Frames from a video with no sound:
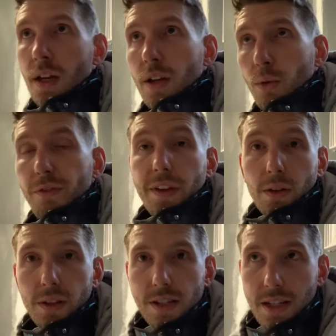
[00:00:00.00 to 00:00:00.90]
reveal
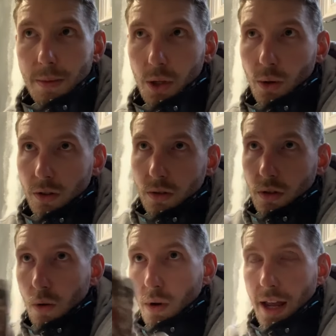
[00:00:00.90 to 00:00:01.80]
the seam, but you also
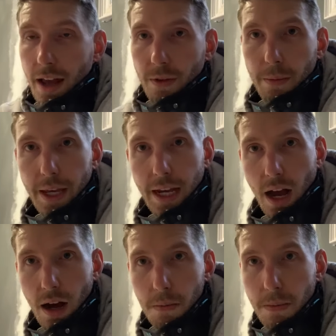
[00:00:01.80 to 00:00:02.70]
don't want to have a big
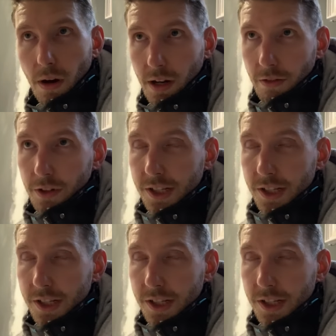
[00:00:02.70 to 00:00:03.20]
hump on every